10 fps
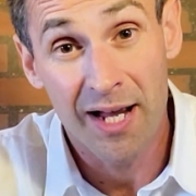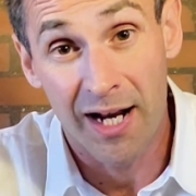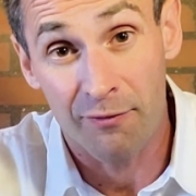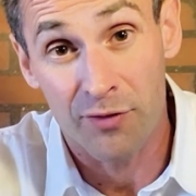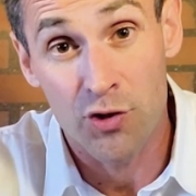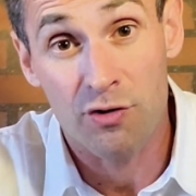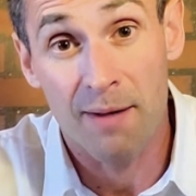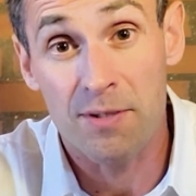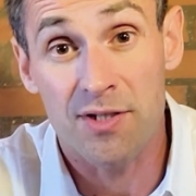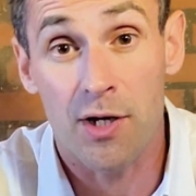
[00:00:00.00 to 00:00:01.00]
in a future
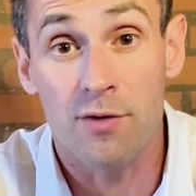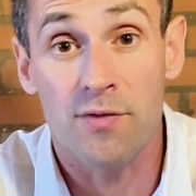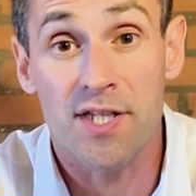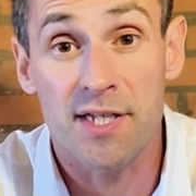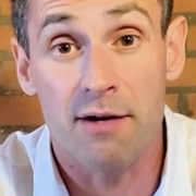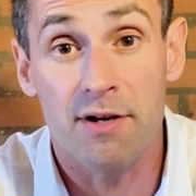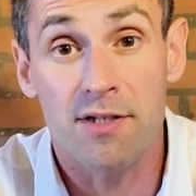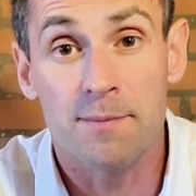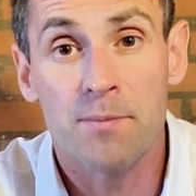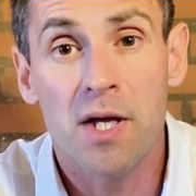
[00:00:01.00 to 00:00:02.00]
episode of the series.